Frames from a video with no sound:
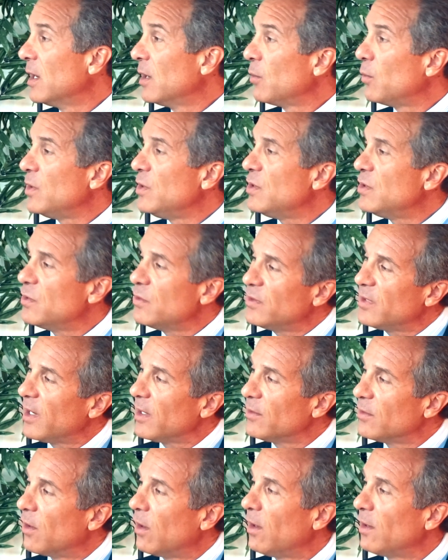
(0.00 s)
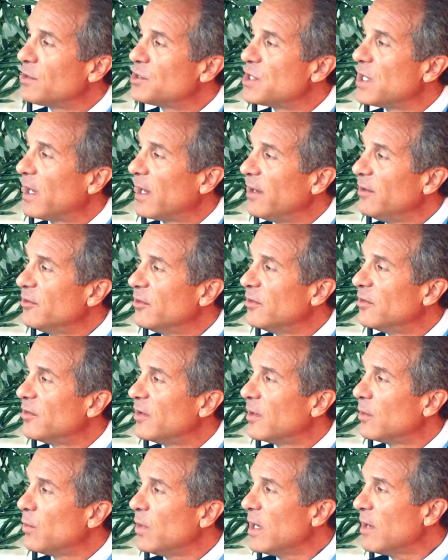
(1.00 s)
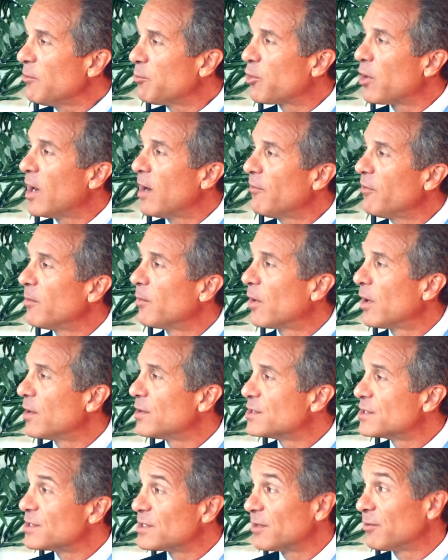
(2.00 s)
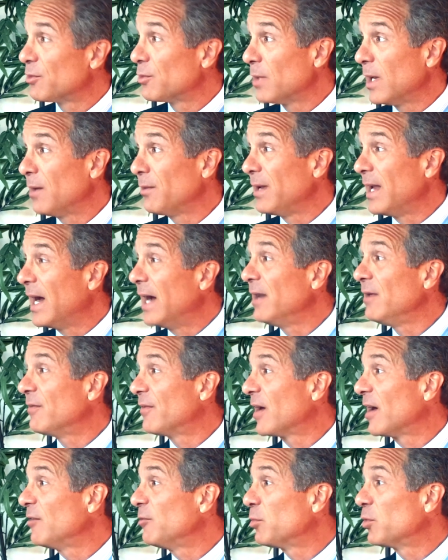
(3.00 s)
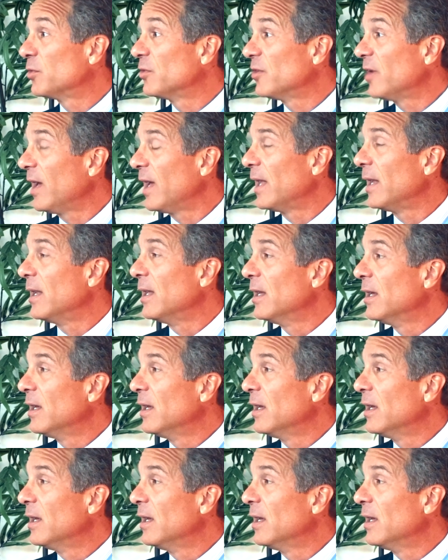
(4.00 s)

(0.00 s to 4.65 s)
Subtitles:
When you do technology licensing, we have profit margins of around 95%. Wow.